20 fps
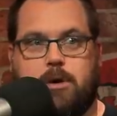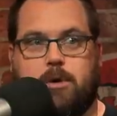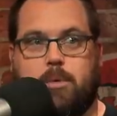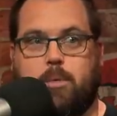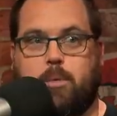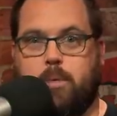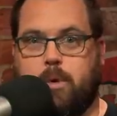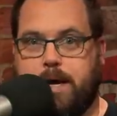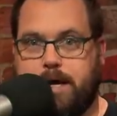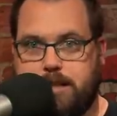
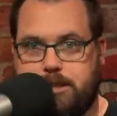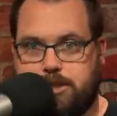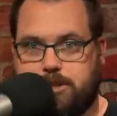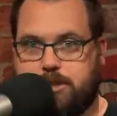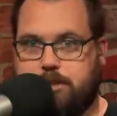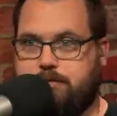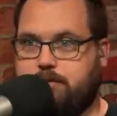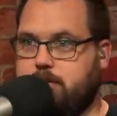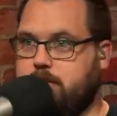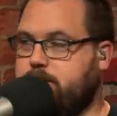which,
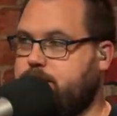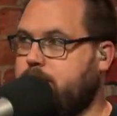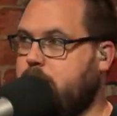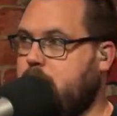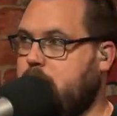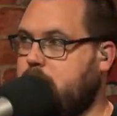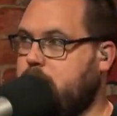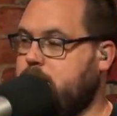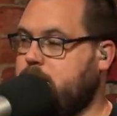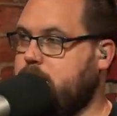if you
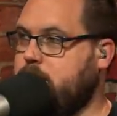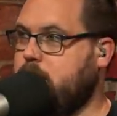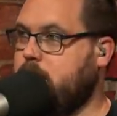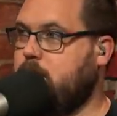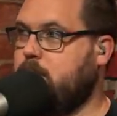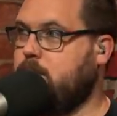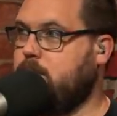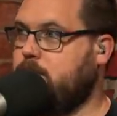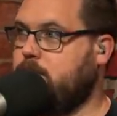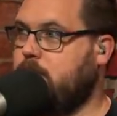followed,
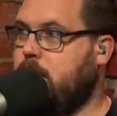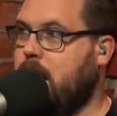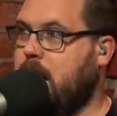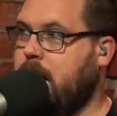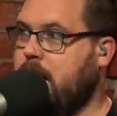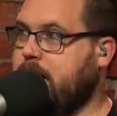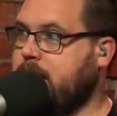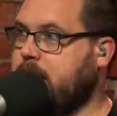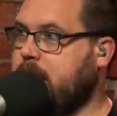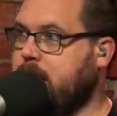
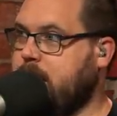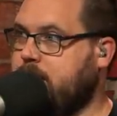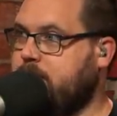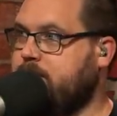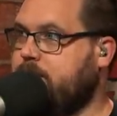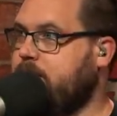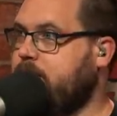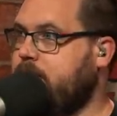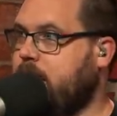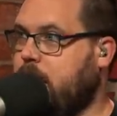my kind
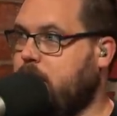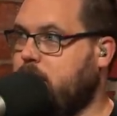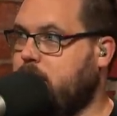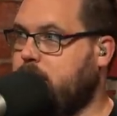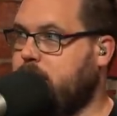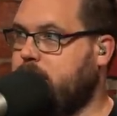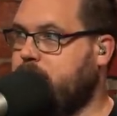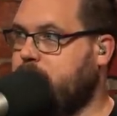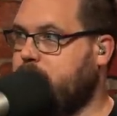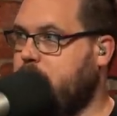of
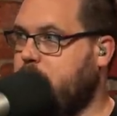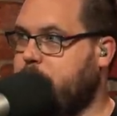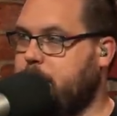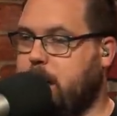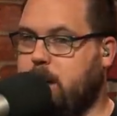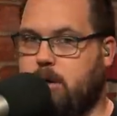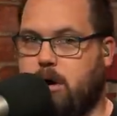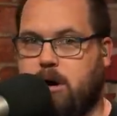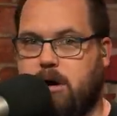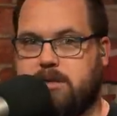narrative
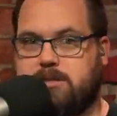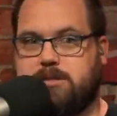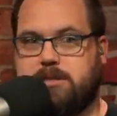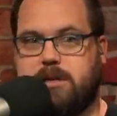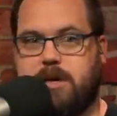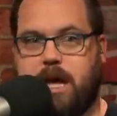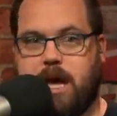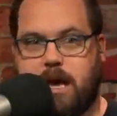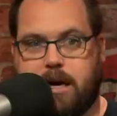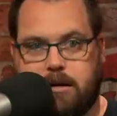about
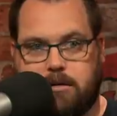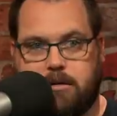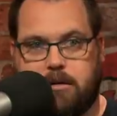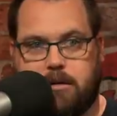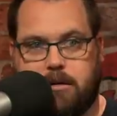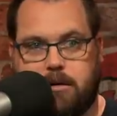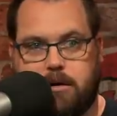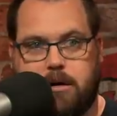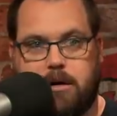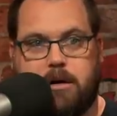Austin
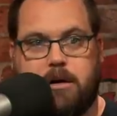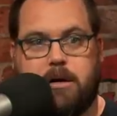Eckler,